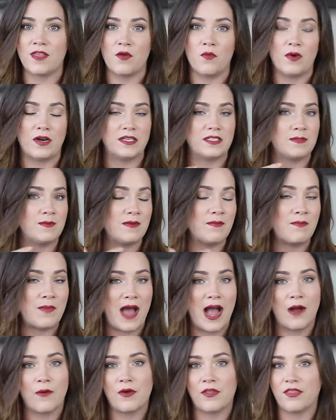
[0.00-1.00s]
They wanted to be
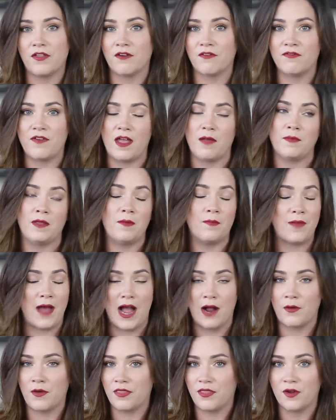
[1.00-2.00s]
back with their family,
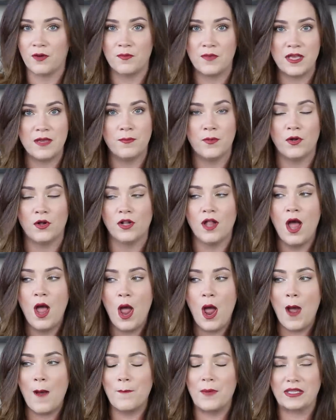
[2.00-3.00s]
back with their people,
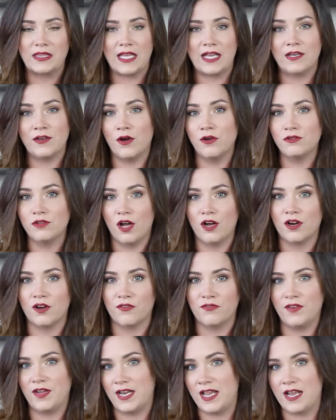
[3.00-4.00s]
but they no
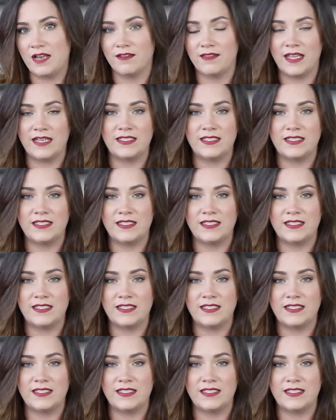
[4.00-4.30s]
longer fit in.